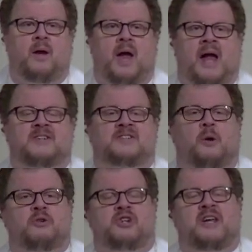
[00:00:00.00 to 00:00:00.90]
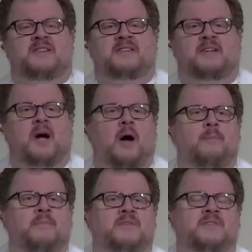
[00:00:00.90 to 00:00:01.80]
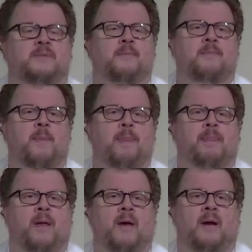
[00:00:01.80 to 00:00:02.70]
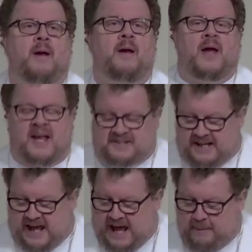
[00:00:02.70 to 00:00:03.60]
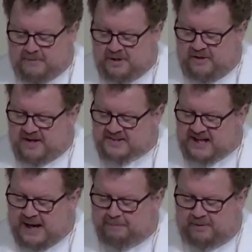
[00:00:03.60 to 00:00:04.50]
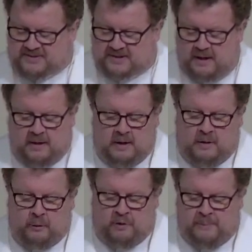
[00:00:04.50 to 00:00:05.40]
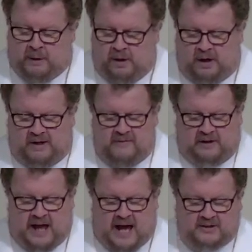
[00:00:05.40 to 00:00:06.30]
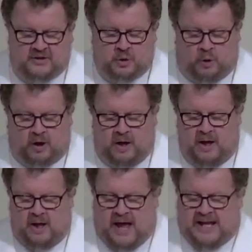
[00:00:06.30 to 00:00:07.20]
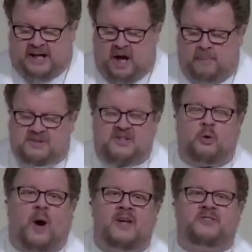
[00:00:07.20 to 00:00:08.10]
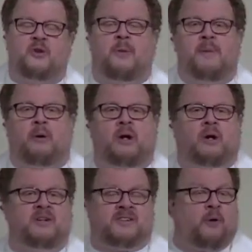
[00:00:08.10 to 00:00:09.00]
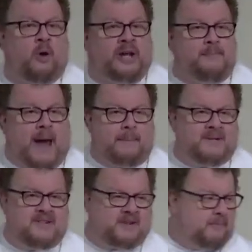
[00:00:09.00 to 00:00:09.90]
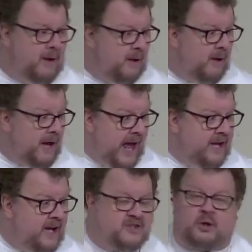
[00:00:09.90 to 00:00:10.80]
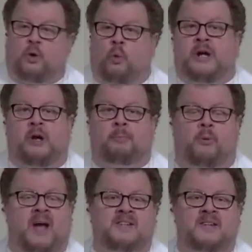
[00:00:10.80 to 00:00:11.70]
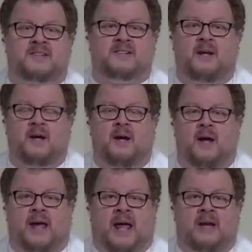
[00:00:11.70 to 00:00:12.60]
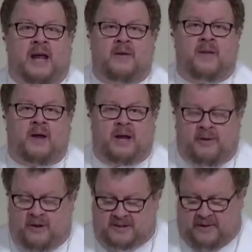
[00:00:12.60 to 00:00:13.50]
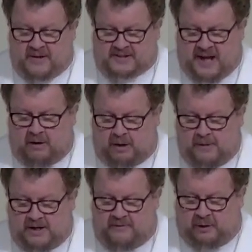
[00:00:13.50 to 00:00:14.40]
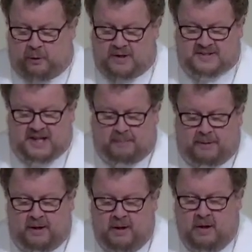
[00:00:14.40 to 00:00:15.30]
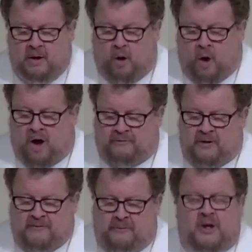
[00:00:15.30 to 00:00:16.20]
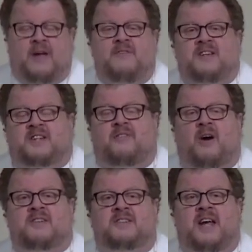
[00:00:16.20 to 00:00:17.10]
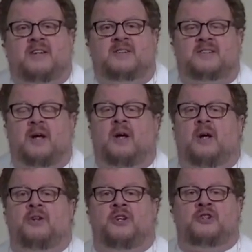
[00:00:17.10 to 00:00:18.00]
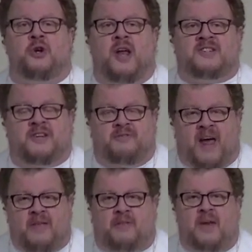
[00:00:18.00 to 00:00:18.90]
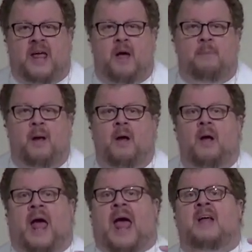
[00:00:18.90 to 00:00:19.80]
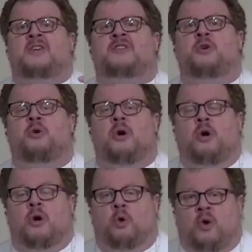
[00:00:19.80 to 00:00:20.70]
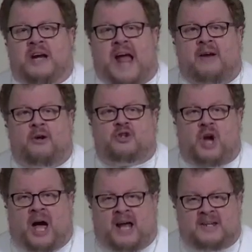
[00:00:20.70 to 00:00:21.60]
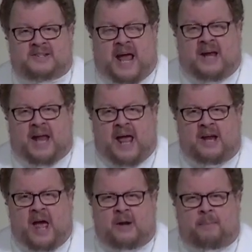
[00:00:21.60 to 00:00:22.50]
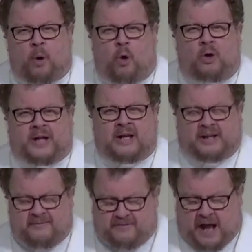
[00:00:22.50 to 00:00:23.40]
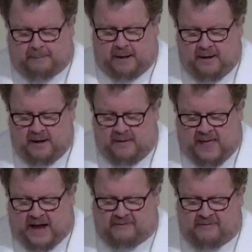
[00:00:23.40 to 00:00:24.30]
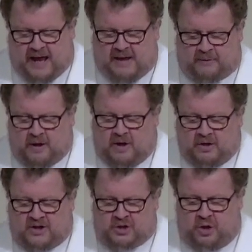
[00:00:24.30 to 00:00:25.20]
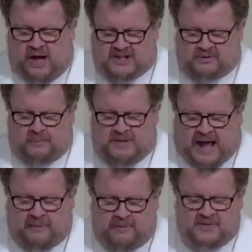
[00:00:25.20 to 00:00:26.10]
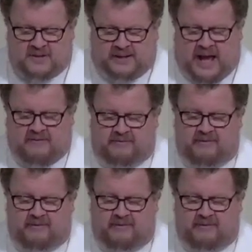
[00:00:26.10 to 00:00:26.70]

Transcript: And so Jesus comes, as he came to the disciples through the miracle of the locked door, and he comes to us through the miracles of holy baptism and his real presence in the sacrament of the Lord's Supper, all for the forgiveness of our sins, to turn us to faith in him and to re-energize and uphold and lift up that faith, to turn us from death to life.